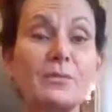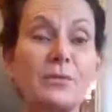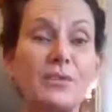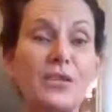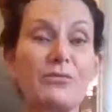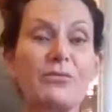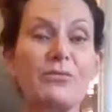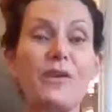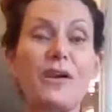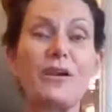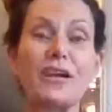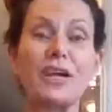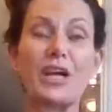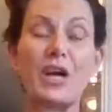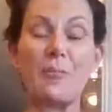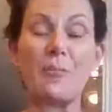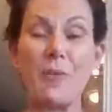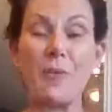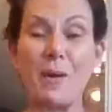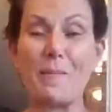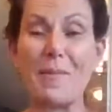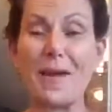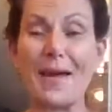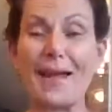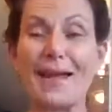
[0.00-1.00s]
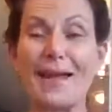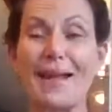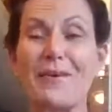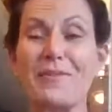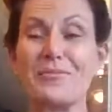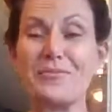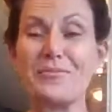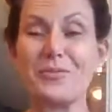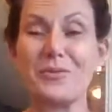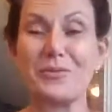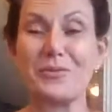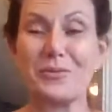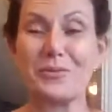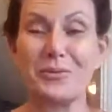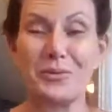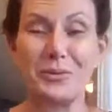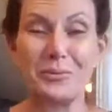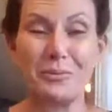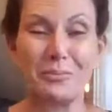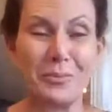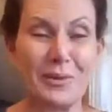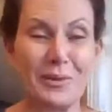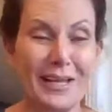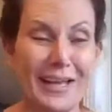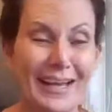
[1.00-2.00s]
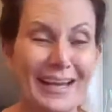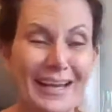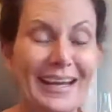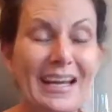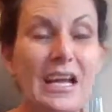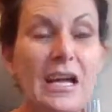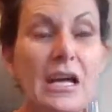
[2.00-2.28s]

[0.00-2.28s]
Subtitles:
When you found it, come on back out and we'll play.